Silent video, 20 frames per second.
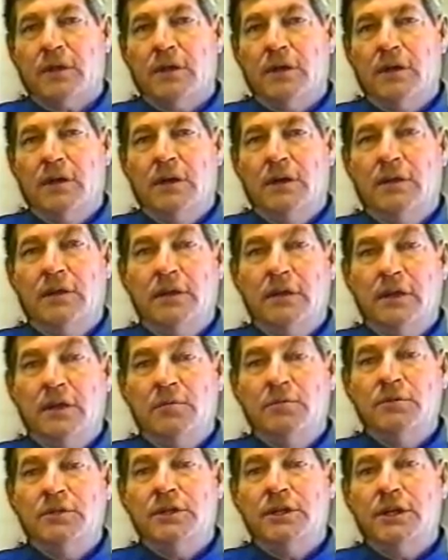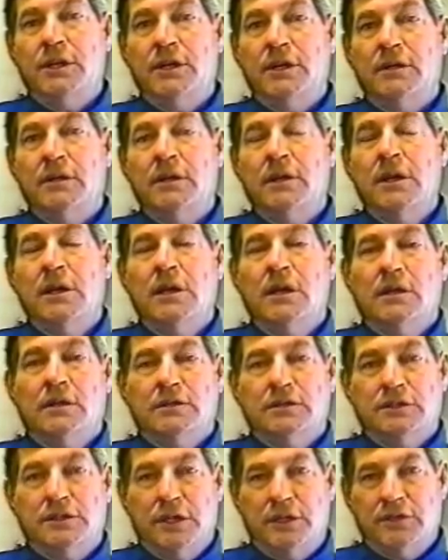The M10
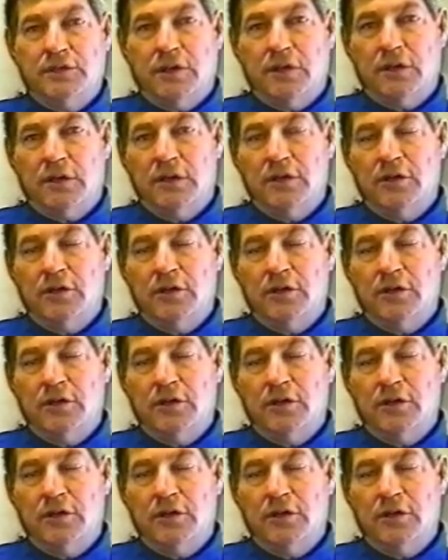sets on